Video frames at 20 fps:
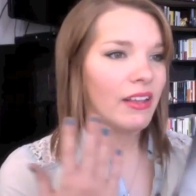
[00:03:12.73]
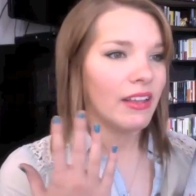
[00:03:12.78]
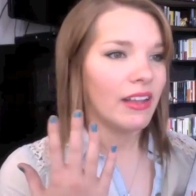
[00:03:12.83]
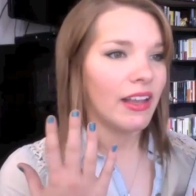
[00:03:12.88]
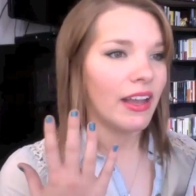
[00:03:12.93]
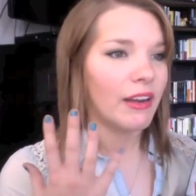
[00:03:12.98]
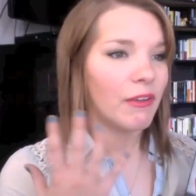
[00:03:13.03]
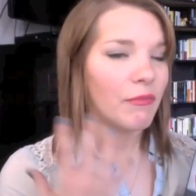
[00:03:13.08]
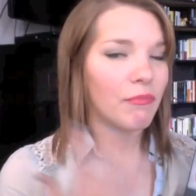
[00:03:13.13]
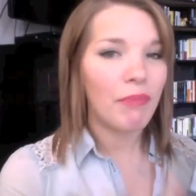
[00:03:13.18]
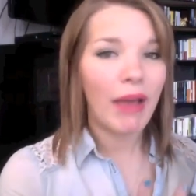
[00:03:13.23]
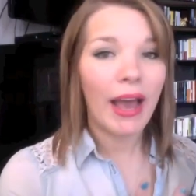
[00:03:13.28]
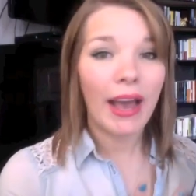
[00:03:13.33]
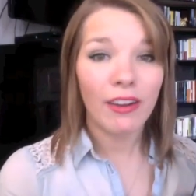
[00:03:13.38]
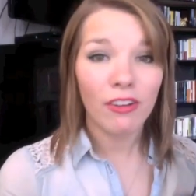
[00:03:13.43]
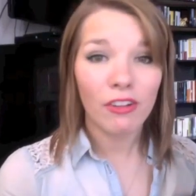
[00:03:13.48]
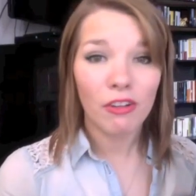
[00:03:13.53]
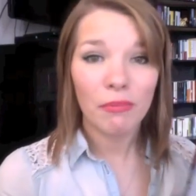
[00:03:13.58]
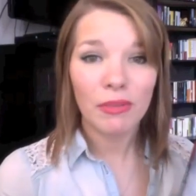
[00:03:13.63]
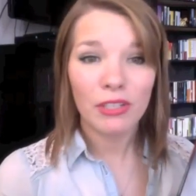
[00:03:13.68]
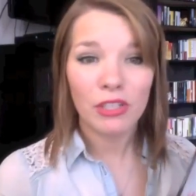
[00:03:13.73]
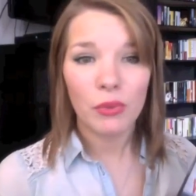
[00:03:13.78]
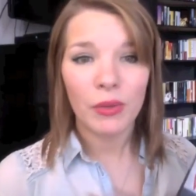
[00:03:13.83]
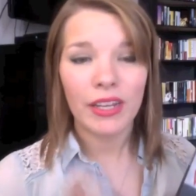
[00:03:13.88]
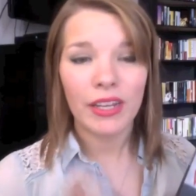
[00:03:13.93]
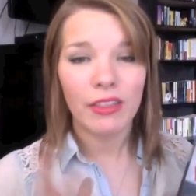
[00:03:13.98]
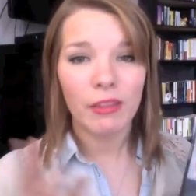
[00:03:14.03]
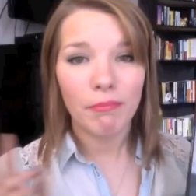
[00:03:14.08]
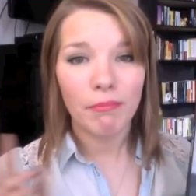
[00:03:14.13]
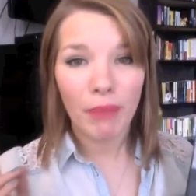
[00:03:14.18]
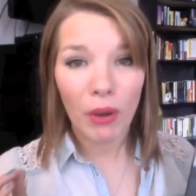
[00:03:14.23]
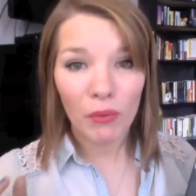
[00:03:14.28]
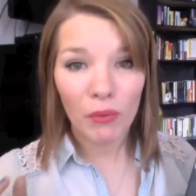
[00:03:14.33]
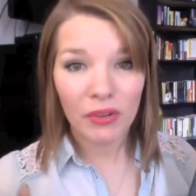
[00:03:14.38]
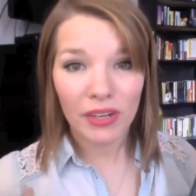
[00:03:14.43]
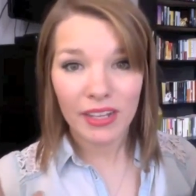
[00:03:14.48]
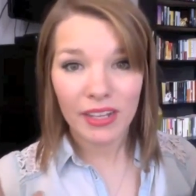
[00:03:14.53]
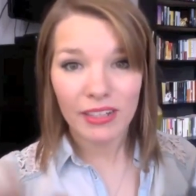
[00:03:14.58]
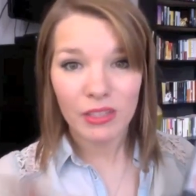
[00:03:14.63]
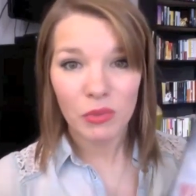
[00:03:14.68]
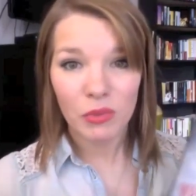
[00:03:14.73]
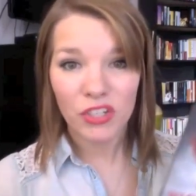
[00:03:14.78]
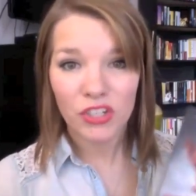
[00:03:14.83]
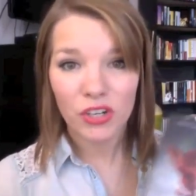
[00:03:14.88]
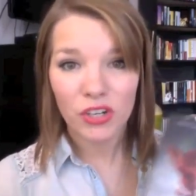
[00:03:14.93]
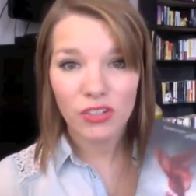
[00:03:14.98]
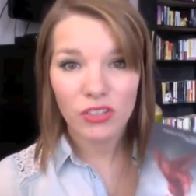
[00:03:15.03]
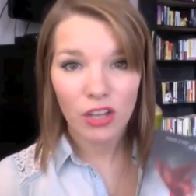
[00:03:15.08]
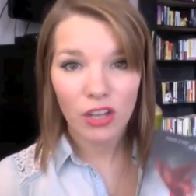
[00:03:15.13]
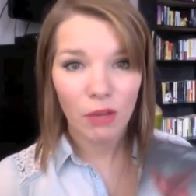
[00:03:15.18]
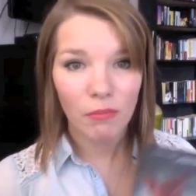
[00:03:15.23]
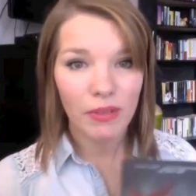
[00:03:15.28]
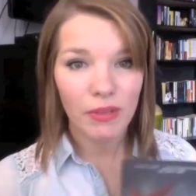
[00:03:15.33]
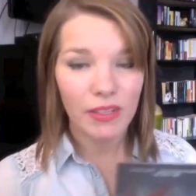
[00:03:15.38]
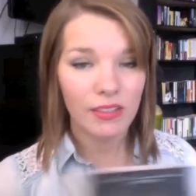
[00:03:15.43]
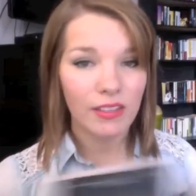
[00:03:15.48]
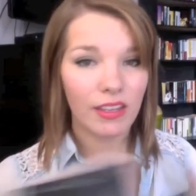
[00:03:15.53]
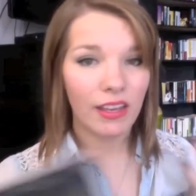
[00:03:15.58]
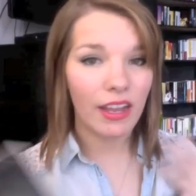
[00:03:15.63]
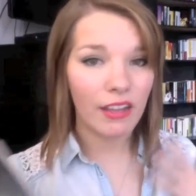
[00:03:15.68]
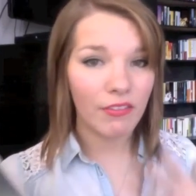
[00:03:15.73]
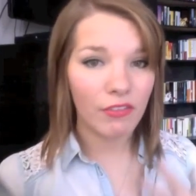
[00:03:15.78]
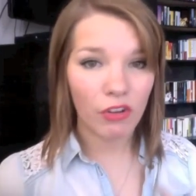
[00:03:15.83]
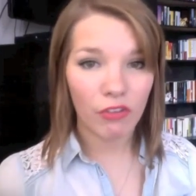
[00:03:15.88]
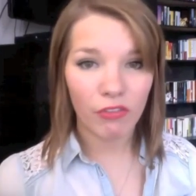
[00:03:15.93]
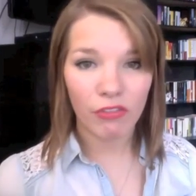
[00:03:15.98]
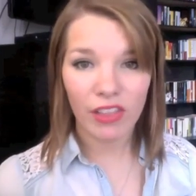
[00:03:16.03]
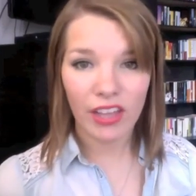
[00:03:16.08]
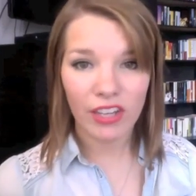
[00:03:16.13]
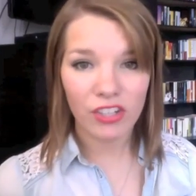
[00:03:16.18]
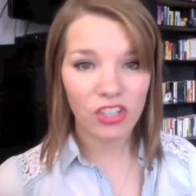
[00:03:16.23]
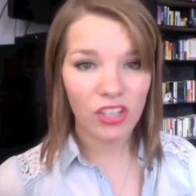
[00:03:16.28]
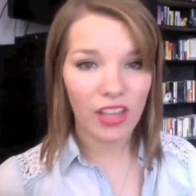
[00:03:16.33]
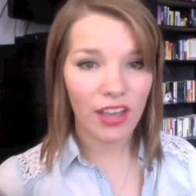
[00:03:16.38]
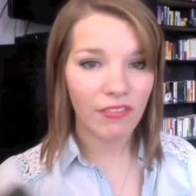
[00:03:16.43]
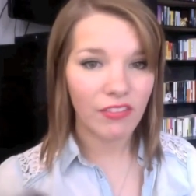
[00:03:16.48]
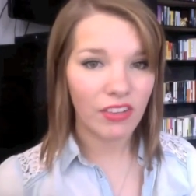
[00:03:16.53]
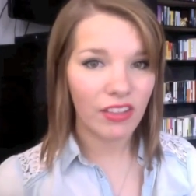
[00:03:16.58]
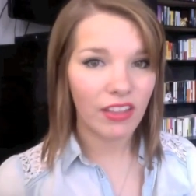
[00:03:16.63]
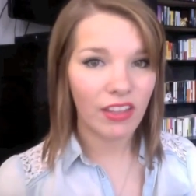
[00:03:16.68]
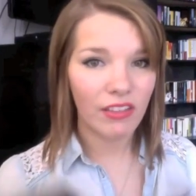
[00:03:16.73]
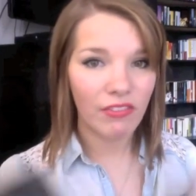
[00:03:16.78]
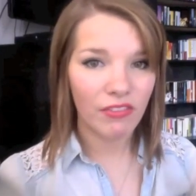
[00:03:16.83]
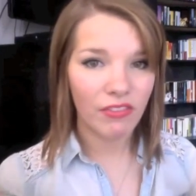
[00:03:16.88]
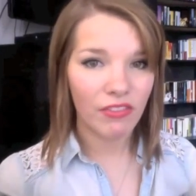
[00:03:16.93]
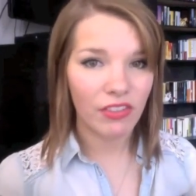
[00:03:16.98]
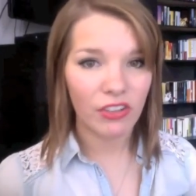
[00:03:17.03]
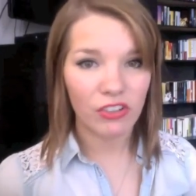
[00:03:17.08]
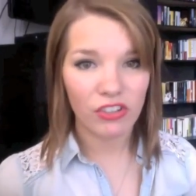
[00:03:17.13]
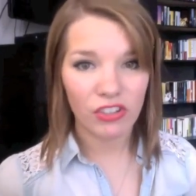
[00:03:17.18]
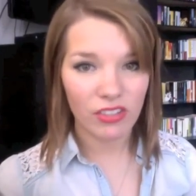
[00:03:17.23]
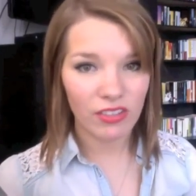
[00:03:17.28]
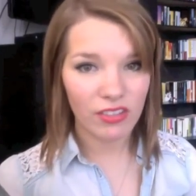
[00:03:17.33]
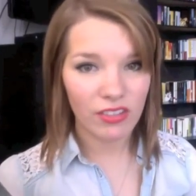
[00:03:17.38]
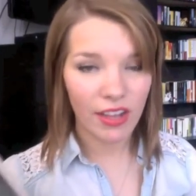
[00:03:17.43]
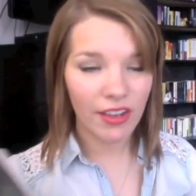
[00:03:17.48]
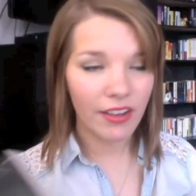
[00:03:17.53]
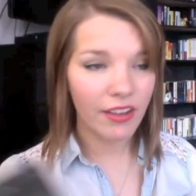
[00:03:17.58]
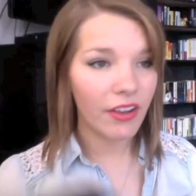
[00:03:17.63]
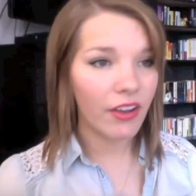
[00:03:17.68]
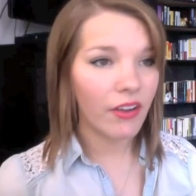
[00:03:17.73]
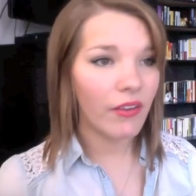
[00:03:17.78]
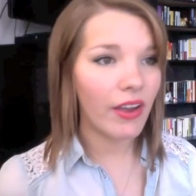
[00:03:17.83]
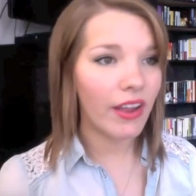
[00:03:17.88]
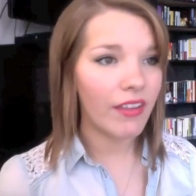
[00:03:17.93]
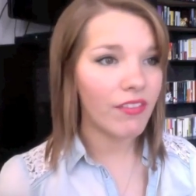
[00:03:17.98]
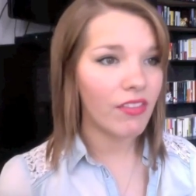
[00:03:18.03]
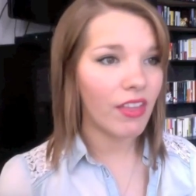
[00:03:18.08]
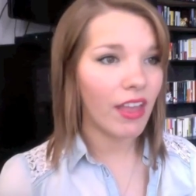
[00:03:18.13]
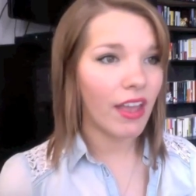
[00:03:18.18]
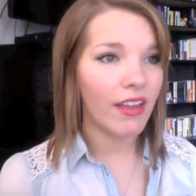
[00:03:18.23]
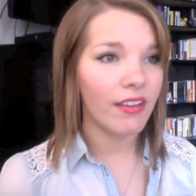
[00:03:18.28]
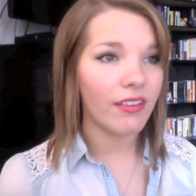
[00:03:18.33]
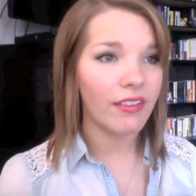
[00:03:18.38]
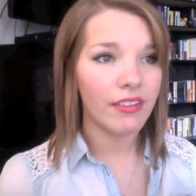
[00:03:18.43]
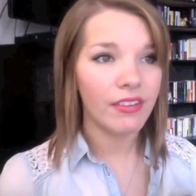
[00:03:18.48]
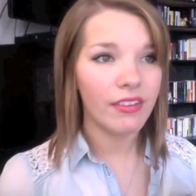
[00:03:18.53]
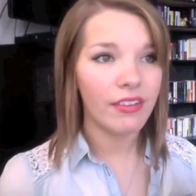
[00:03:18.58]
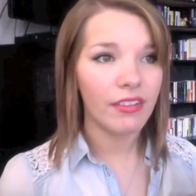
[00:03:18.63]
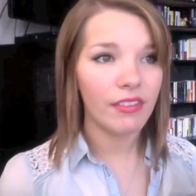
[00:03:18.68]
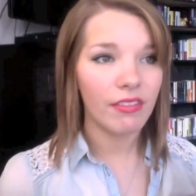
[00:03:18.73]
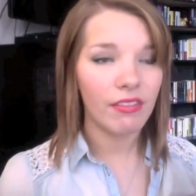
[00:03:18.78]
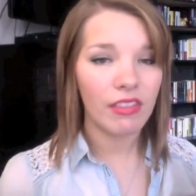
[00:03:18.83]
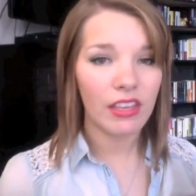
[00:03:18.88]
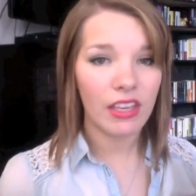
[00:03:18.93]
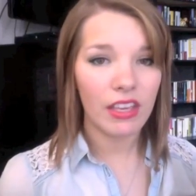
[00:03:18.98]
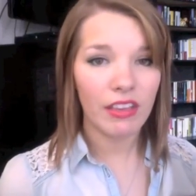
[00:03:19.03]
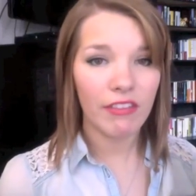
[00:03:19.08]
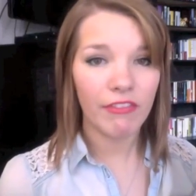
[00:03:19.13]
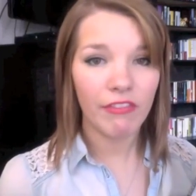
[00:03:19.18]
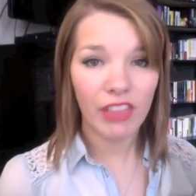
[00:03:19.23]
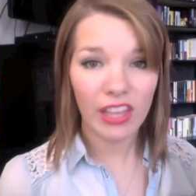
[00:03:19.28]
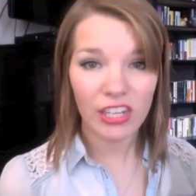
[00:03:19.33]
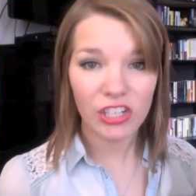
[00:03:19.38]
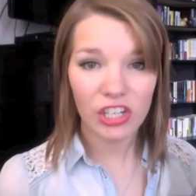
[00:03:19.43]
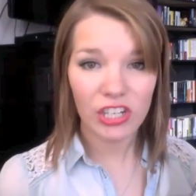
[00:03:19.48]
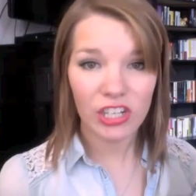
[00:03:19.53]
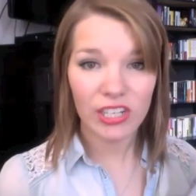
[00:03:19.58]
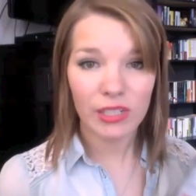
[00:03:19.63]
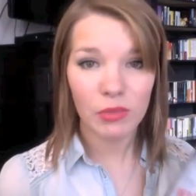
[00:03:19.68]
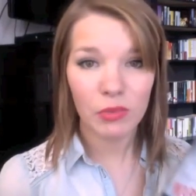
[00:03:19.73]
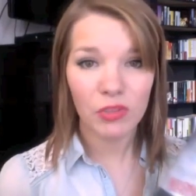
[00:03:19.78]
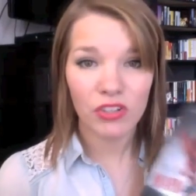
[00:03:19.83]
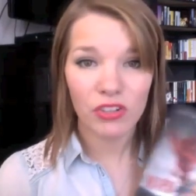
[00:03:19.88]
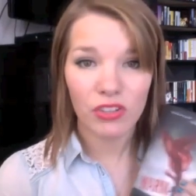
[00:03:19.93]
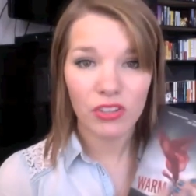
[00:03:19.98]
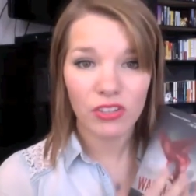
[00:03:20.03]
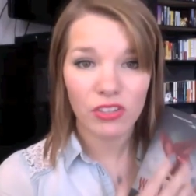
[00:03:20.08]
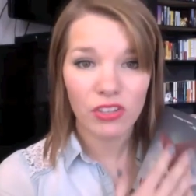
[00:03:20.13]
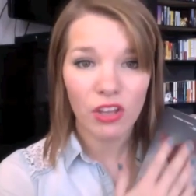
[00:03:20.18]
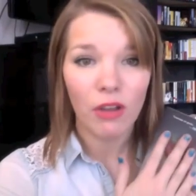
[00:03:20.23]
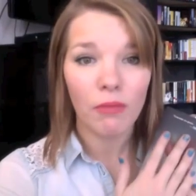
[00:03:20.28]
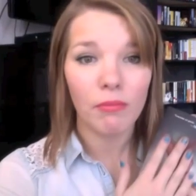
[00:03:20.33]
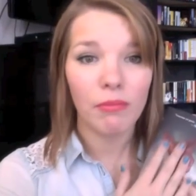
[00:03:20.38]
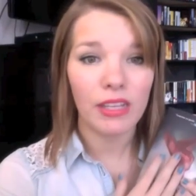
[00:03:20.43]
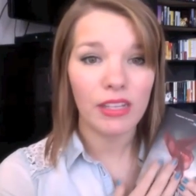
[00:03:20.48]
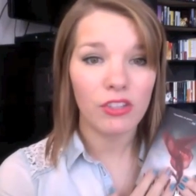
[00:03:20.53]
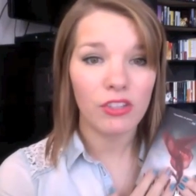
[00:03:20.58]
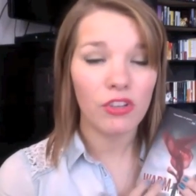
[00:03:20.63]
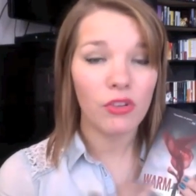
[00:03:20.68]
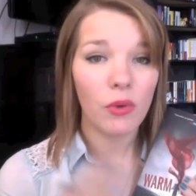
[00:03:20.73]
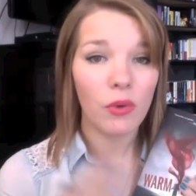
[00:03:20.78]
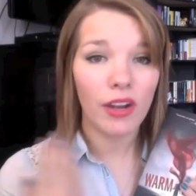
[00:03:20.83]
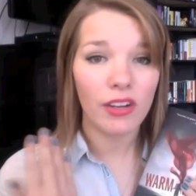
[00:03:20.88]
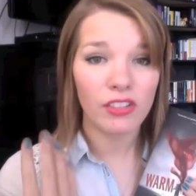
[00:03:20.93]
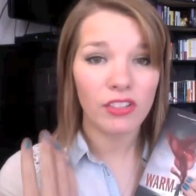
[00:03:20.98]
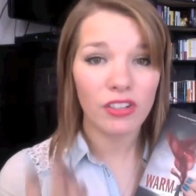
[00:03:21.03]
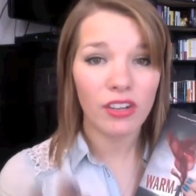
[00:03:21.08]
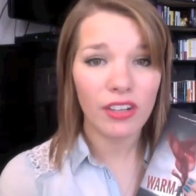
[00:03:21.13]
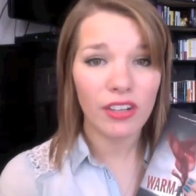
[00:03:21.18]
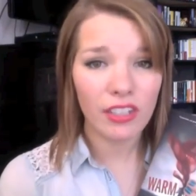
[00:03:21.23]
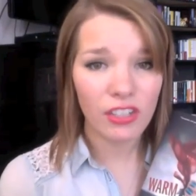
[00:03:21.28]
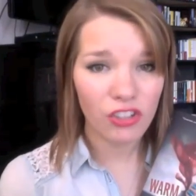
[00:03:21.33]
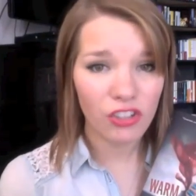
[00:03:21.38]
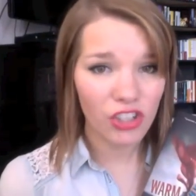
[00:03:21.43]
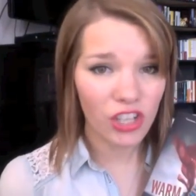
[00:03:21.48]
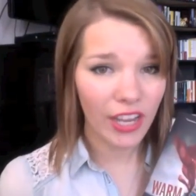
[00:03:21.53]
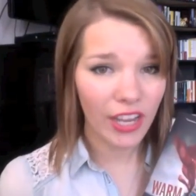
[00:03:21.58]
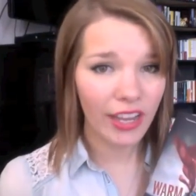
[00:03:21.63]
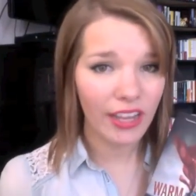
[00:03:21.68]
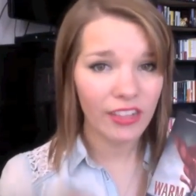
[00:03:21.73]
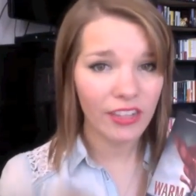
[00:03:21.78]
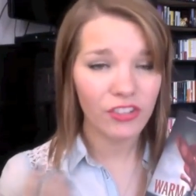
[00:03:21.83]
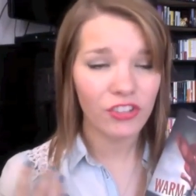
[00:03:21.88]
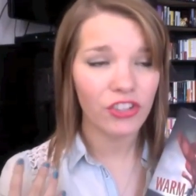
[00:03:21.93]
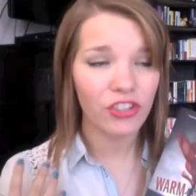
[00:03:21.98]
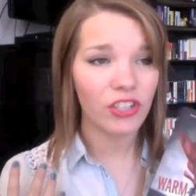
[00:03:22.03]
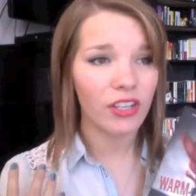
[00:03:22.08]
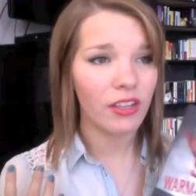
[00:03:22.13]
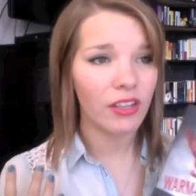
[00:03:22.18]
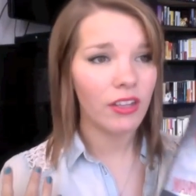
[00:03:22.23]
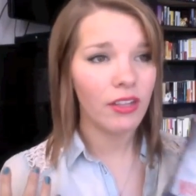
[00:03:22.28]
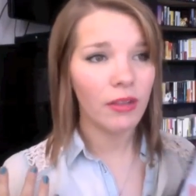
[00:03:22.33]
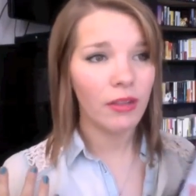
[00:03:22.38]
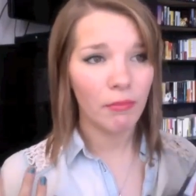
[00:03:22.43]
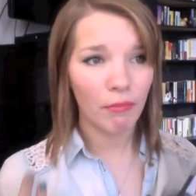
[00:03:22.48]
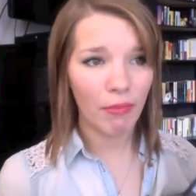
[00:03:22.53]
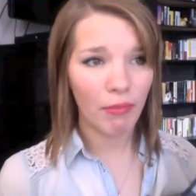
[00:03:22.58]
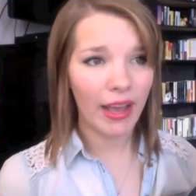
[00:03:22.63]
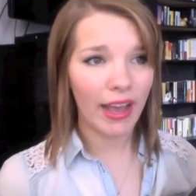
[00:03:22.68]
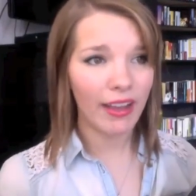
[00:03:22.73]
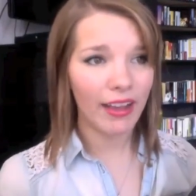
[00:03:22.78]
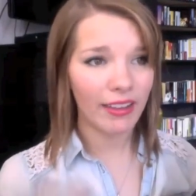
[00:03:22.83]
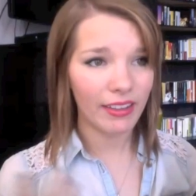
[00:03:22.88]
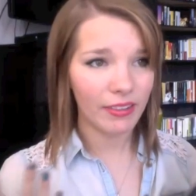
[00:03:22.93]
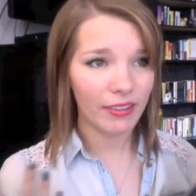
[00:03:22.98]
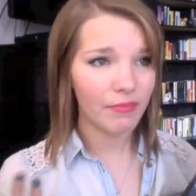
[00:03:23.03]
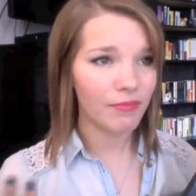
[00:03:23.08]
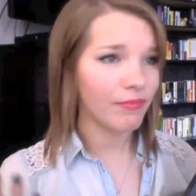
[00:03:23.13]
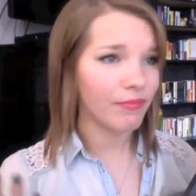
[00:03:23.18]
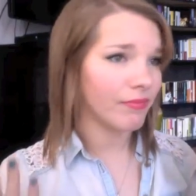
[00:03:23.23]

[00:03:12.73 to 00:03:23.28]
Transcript: kind of battle between the bonies, which are zombies that have no flesh left and they, they're just psycho, and then the fleshies, which are the zombies who are starting to change back,